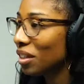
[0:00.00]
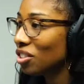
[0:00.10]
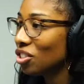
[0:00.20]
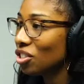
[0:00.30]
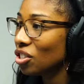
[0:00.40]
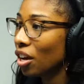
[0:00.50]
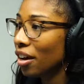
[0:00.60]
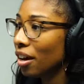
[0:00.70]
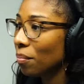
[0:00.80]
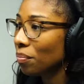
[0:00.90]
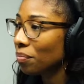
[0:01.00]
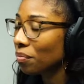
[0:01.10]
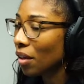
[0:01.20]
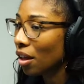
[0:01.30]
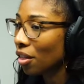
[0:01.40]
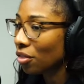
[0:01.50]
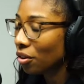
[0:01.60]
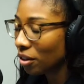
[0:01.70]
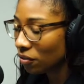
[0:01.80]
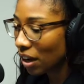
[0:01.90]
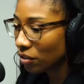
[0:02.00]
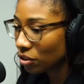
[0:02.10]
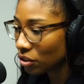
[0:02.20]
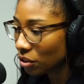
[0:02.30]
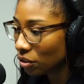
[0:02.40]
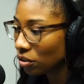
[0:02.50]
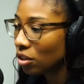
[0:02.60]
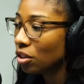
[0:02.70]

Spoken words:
She's 35 years old.